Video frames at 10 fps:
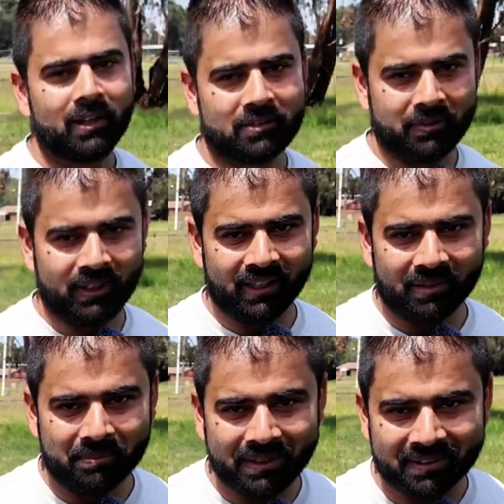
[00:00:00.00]
It is
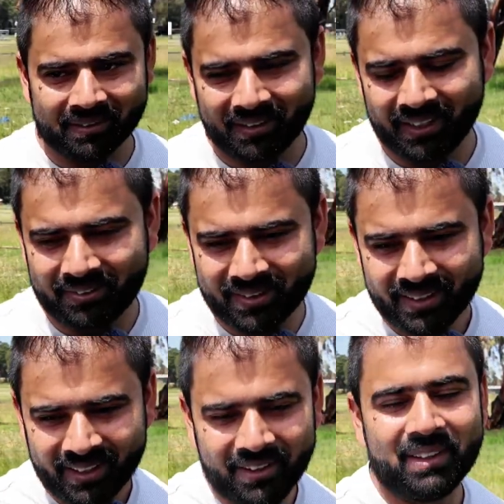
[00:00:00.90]
feeling a bit relief.
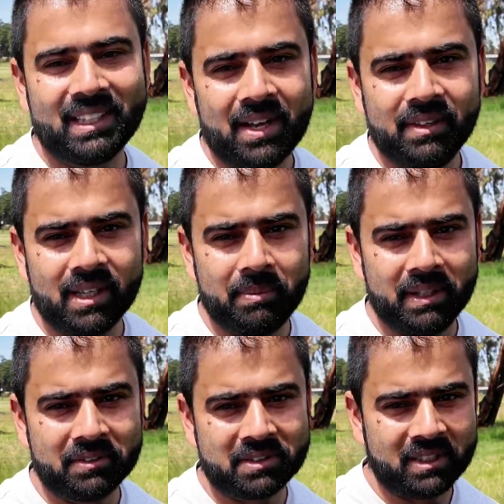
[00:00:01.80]
It was having a bit of